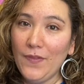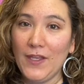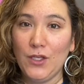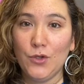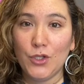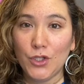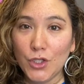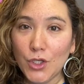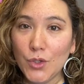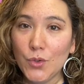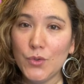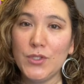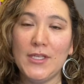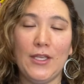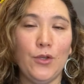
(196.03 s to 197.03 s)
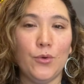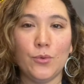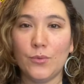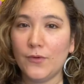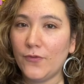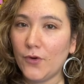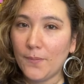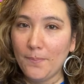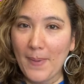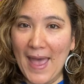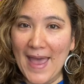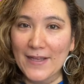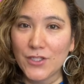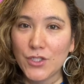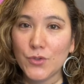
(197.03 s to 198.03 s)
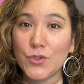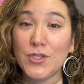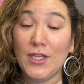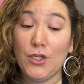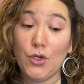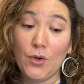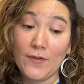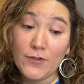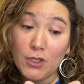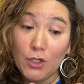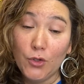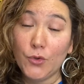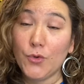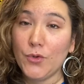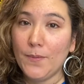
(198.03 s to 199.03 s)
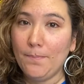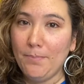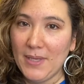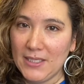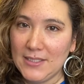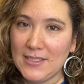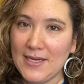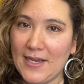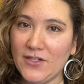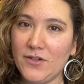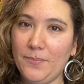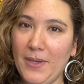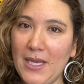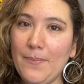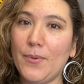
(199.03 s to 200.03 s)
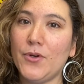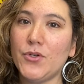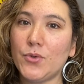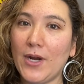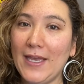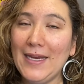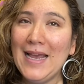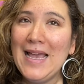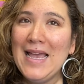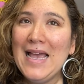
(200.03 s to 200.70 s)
that you can use, that you can refer back to, so that you don't have to look through the big stash of papers, right?